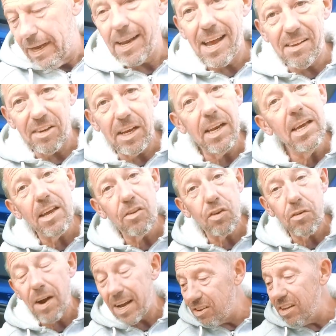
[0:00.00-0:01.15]
and that's going to get
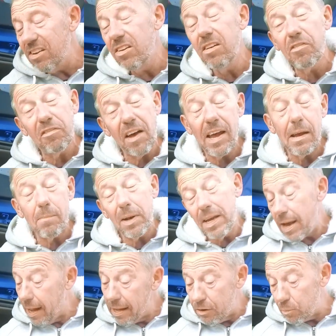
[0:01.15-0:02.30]
scratched. This is a
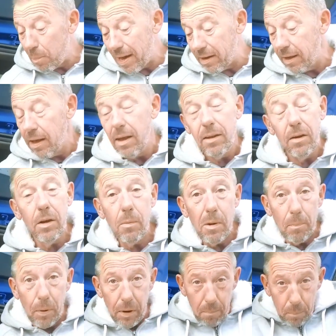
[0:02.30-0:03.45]
family hatchback. You're going to
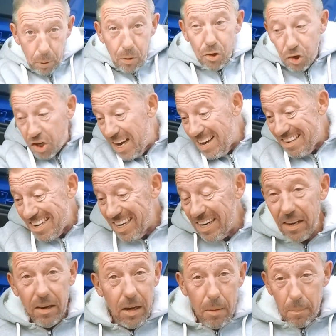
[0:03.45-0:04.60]
be putting push chairs in
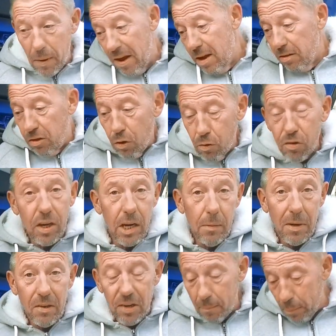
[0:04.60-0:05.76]
here, dogs are going
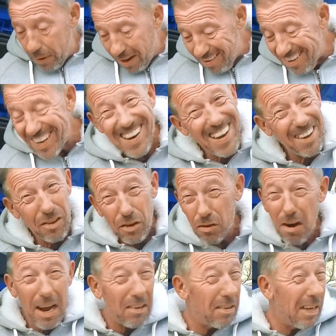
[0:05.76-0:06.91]
to be jumping out, it's going to get
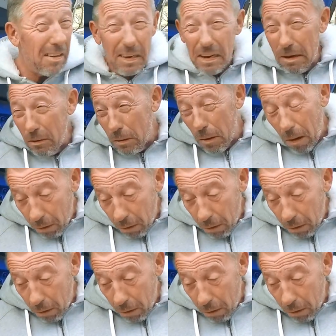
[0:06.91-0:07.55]
scratched, and it's going to look